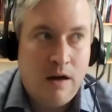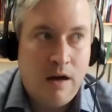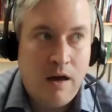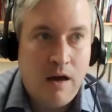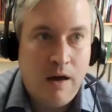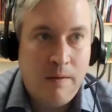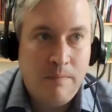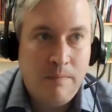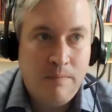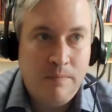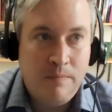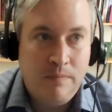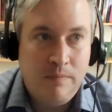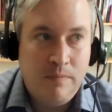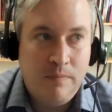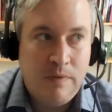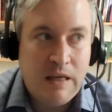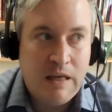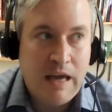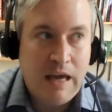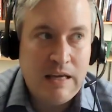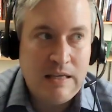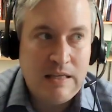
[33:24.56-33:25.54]

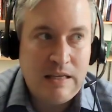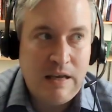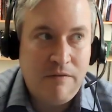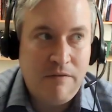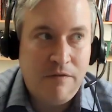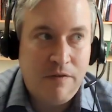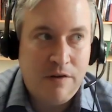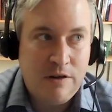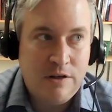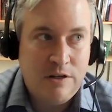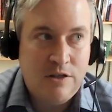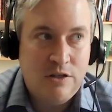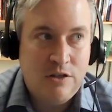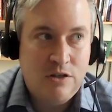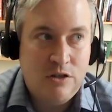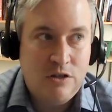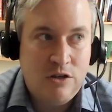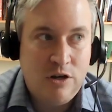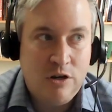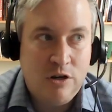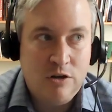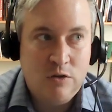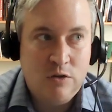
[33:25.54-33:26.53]
The case I
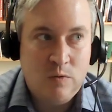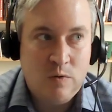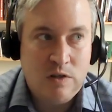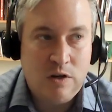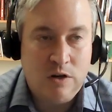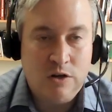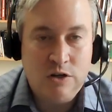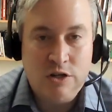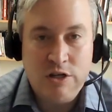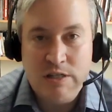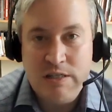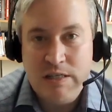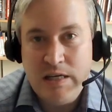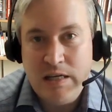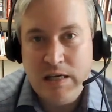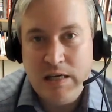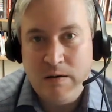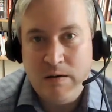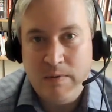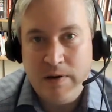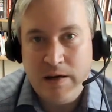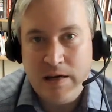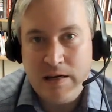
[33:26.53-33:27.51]
first chose was
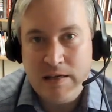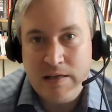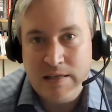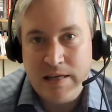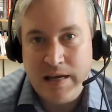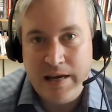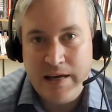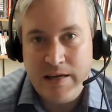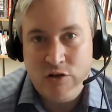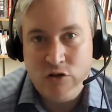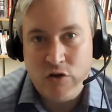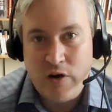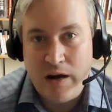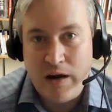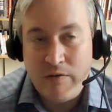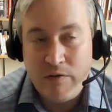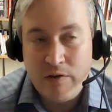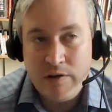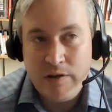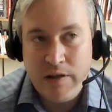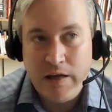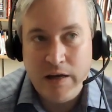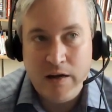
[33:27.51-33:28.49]
Argentina because I had
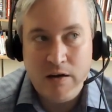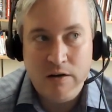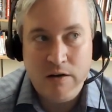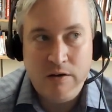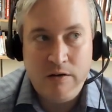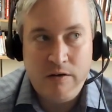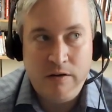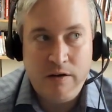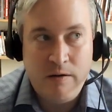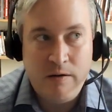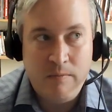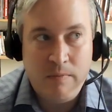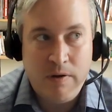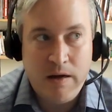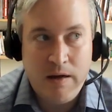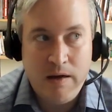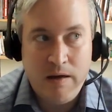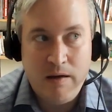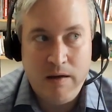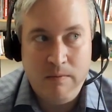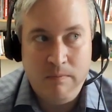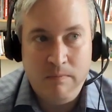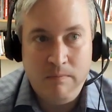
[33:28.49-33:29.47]
traveled there during
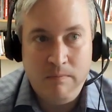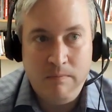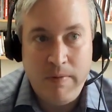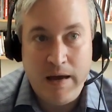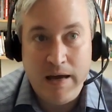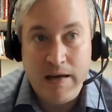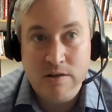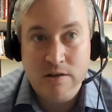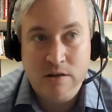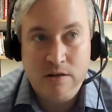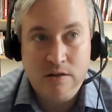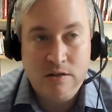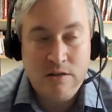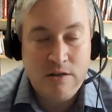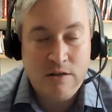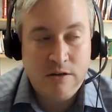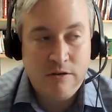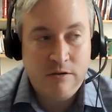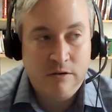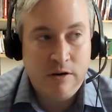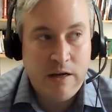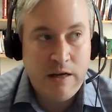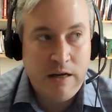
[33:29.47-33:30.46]
my master's
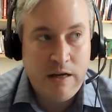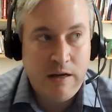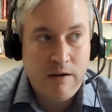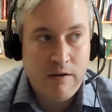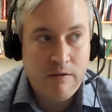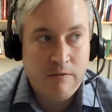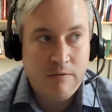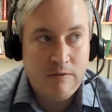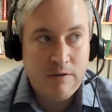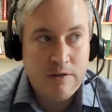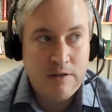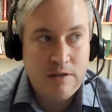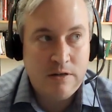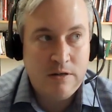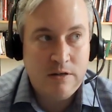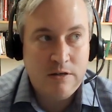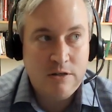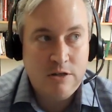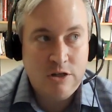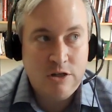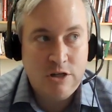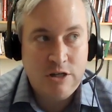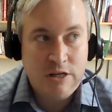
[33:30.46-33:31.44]
degree
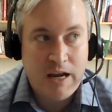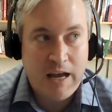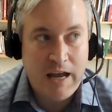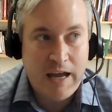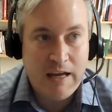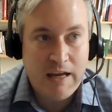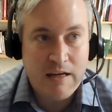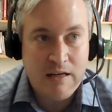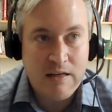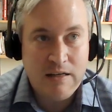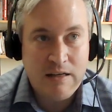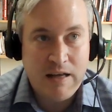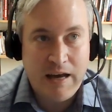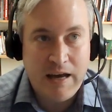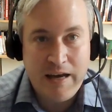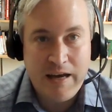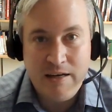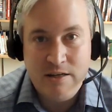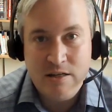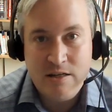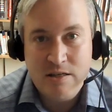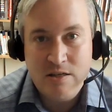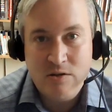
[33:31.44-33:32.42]
research, and
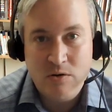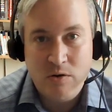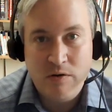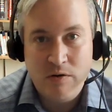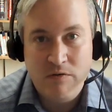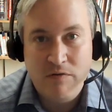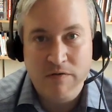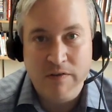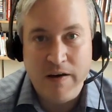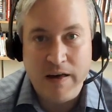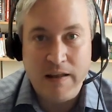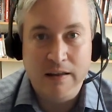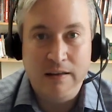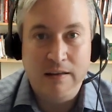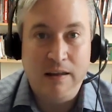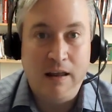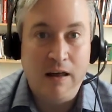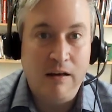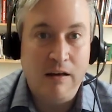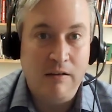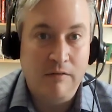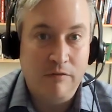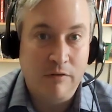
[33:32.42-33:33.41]
I just sort of fell in
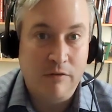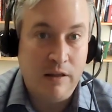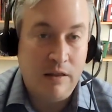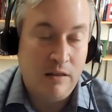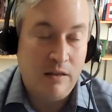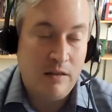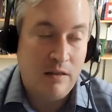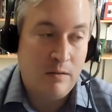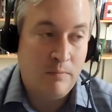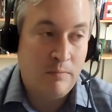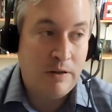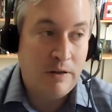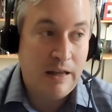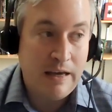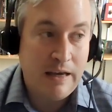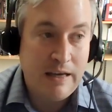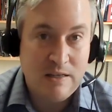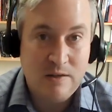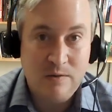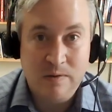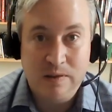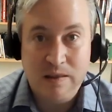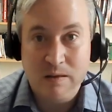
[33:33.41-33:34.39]
love with the
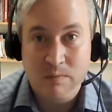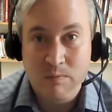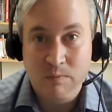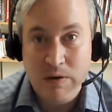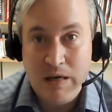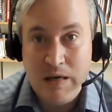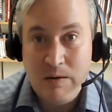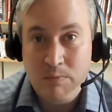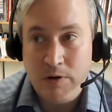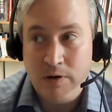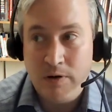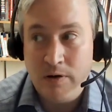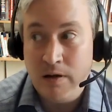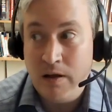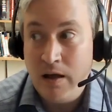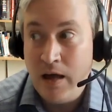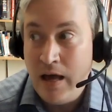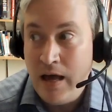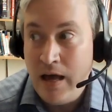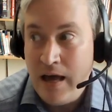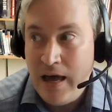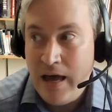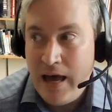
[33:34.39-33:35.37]
place, with the people,
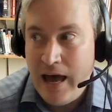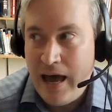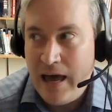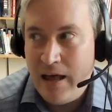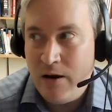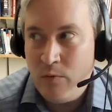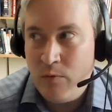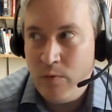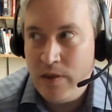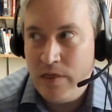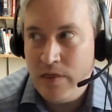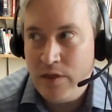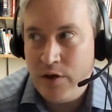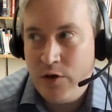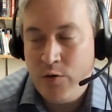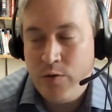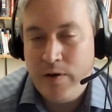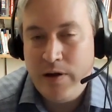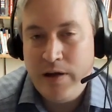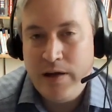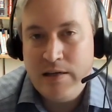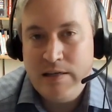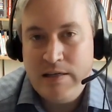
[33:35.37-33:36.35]
and with the
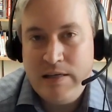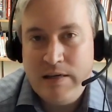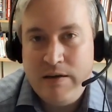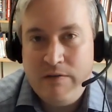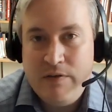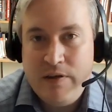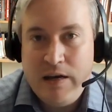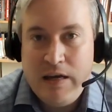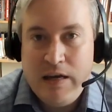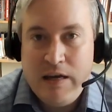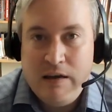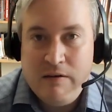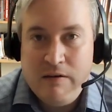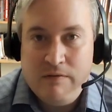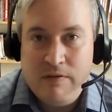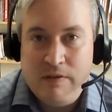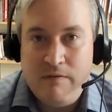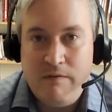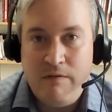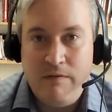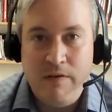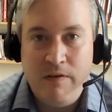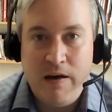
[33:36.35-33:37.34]
creativity of
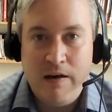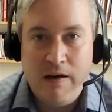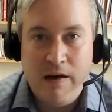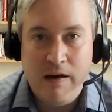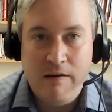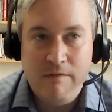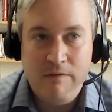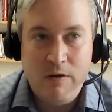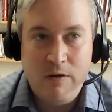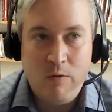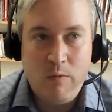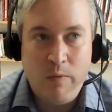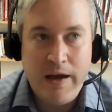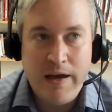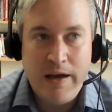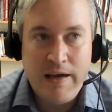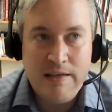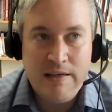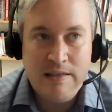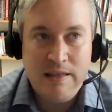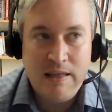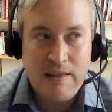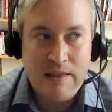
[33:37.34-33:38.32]
the
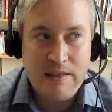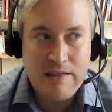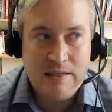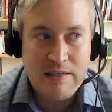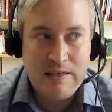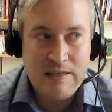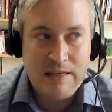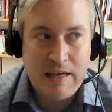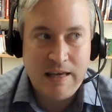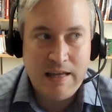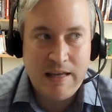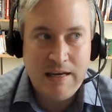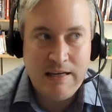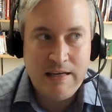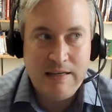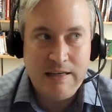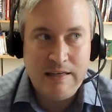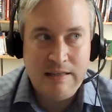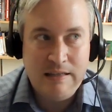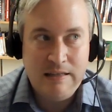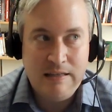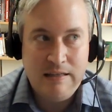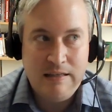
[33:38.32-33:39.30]
ways that the society
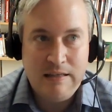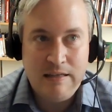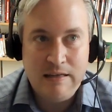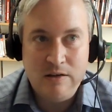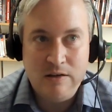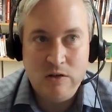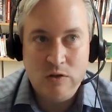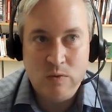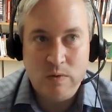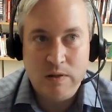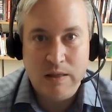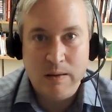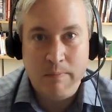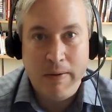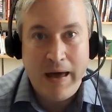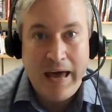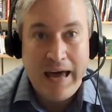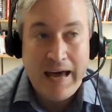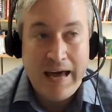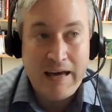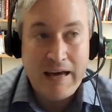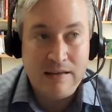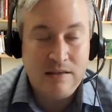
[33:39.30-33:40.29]
deals with the
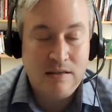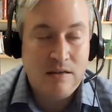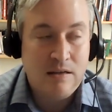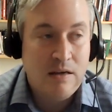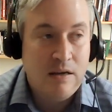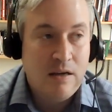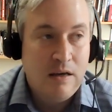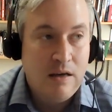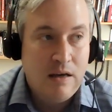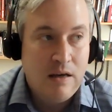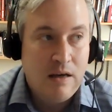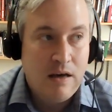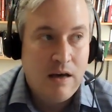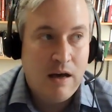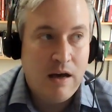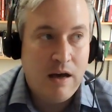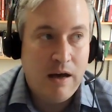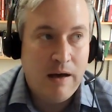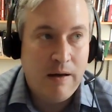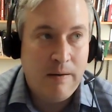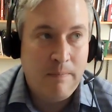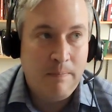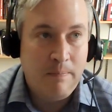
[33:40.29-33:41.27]
past.
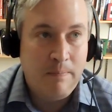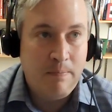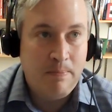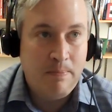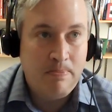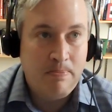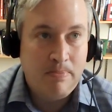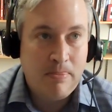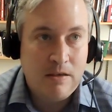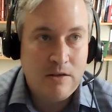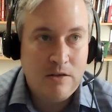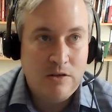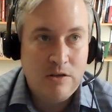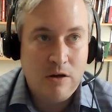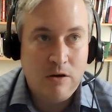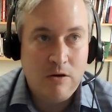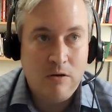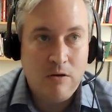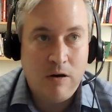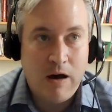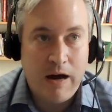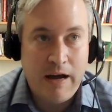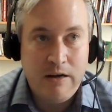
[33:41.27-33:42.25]

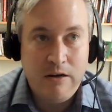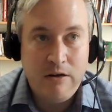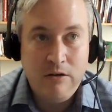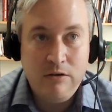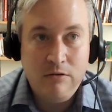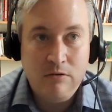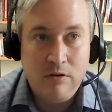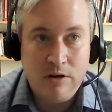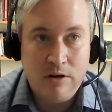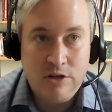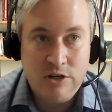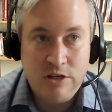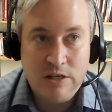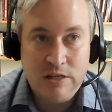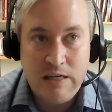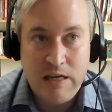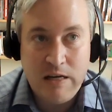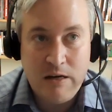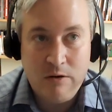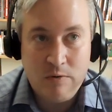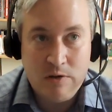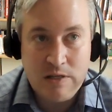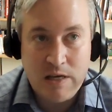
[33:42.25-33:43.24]
So I knew
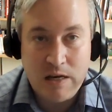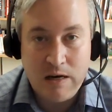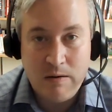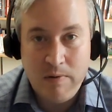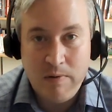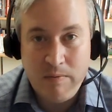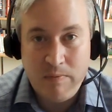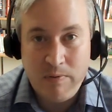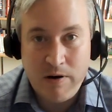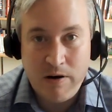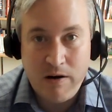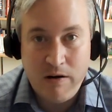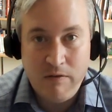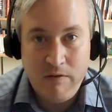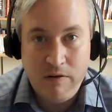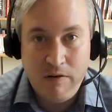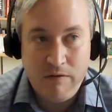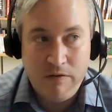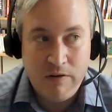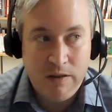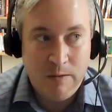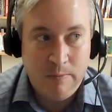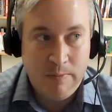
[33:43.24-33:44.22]
Argentina was going to be a part of
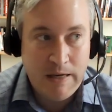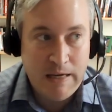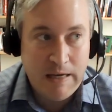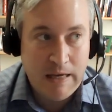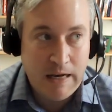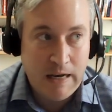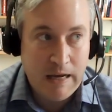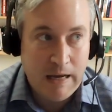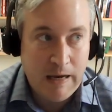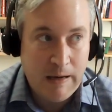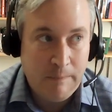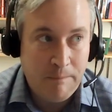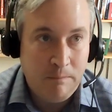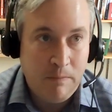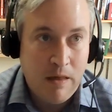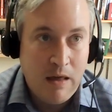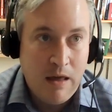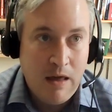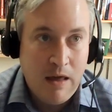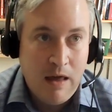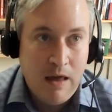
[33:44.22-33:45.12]
it from the beginning.